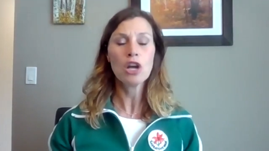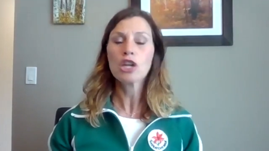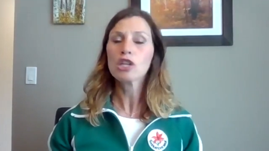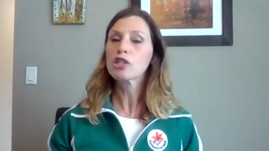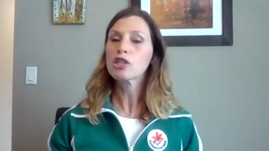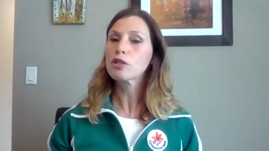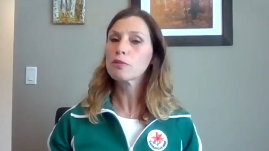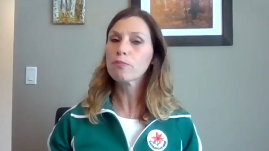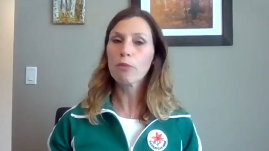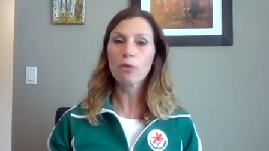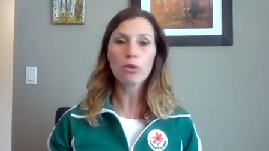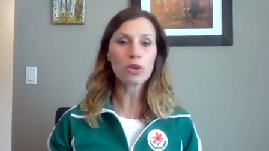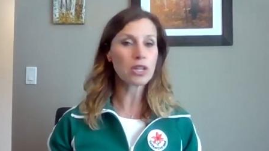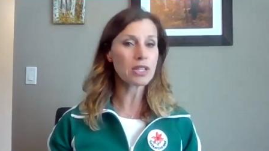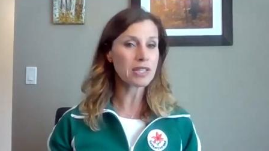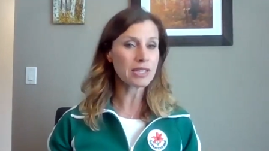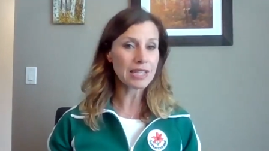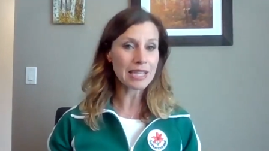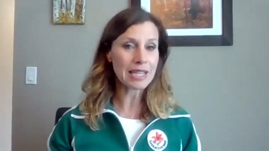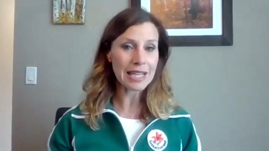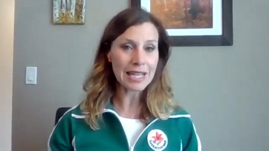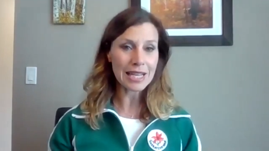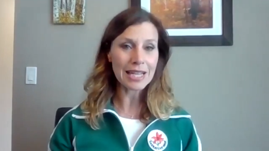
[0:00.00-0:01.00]
Sport
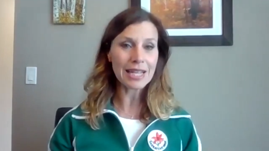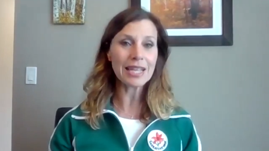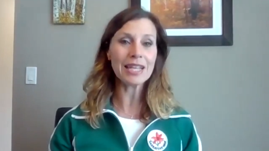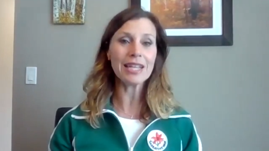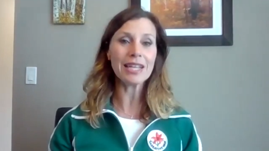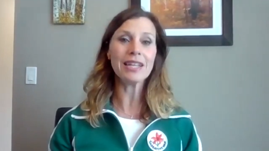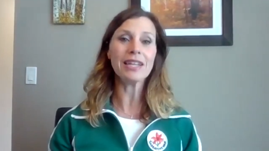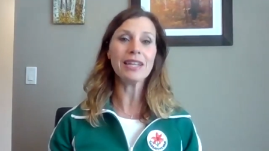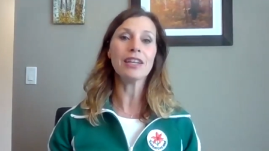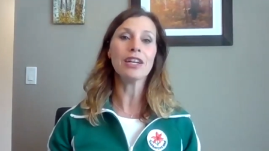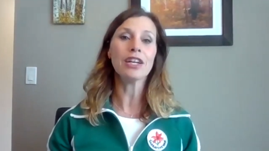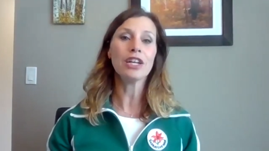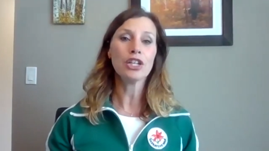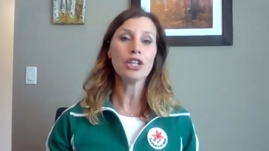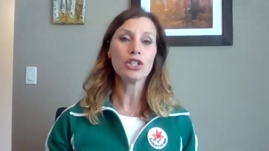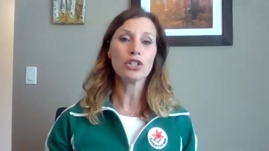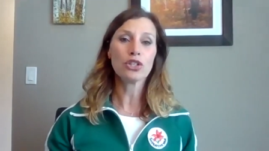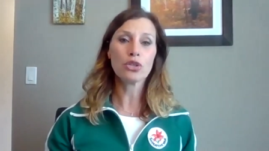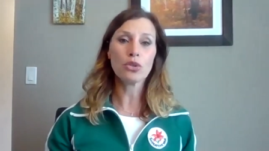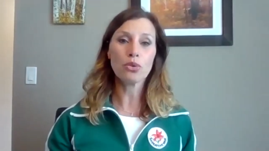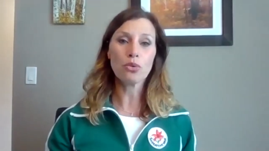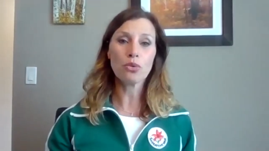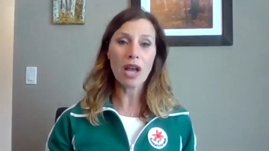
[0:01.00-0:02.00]
is key
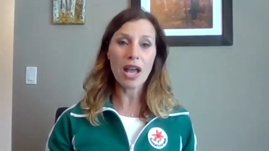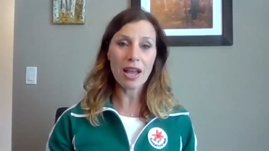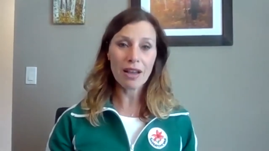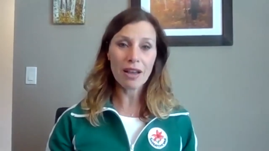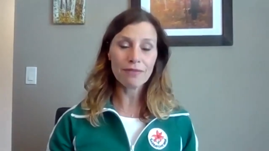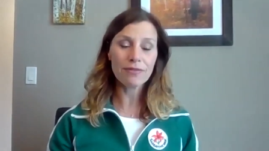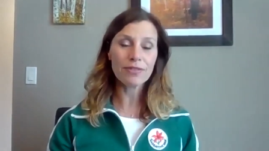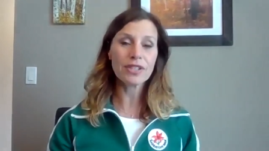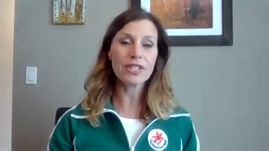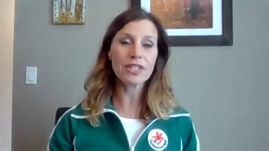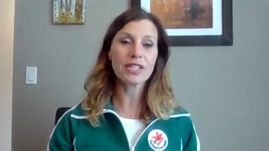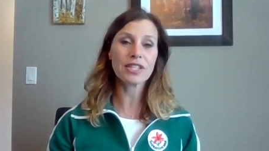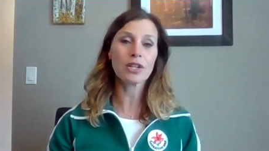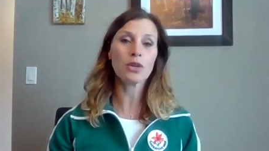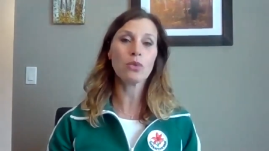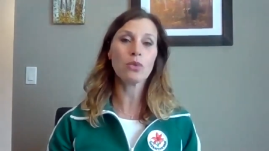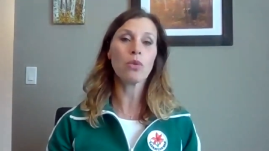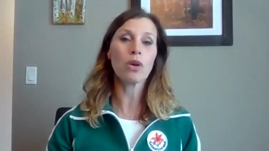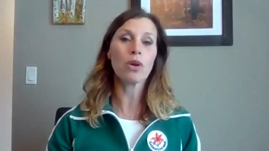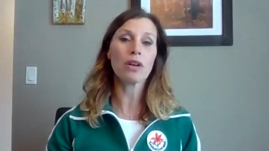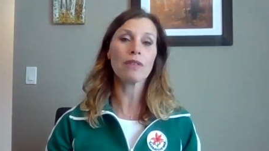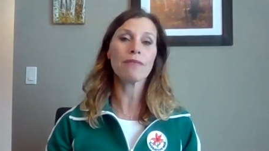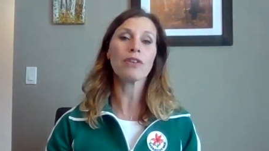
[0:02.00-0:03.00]
to every single
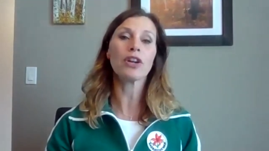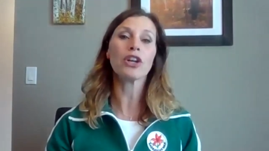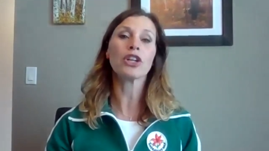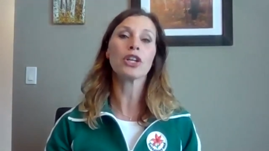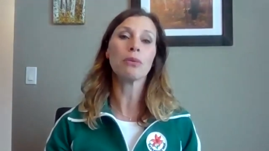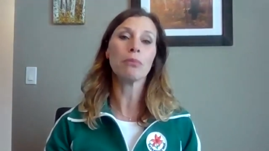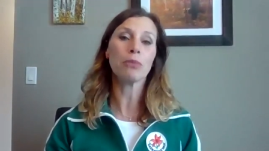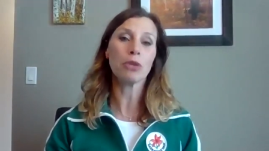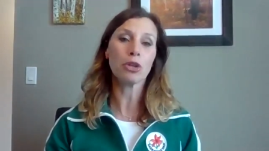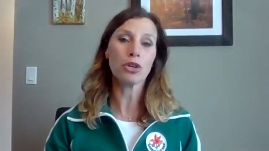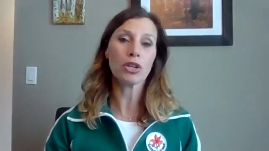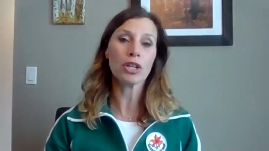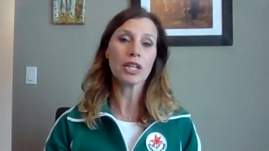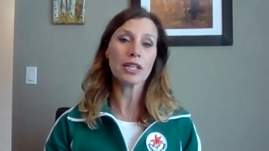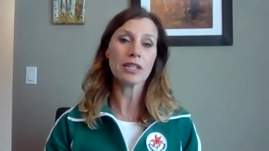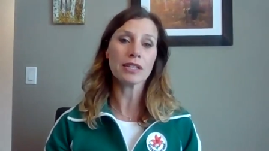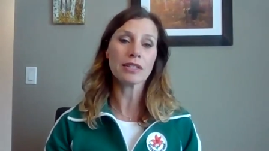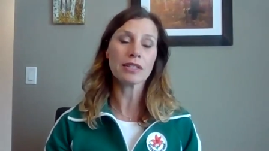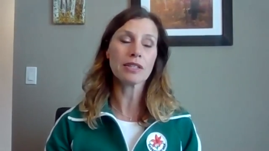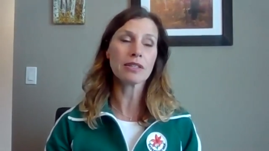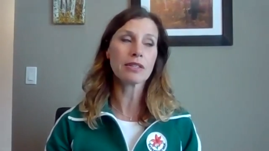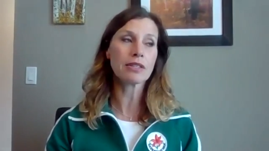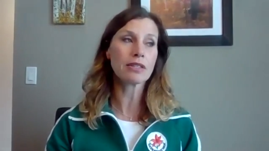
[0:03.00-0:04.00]
one of our
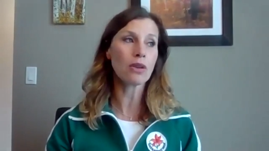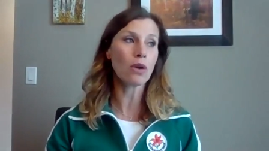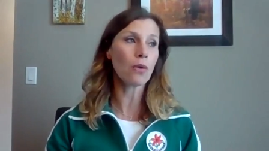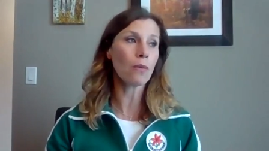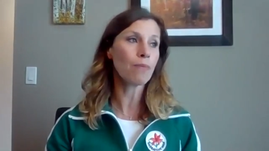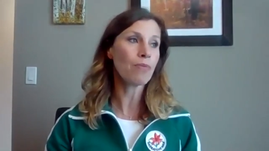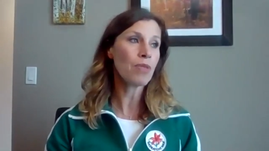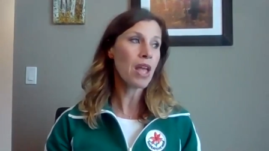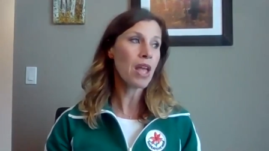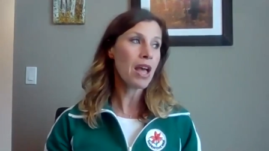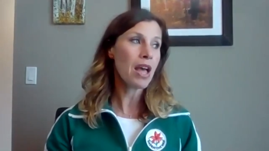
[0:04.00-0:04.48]
communities. And so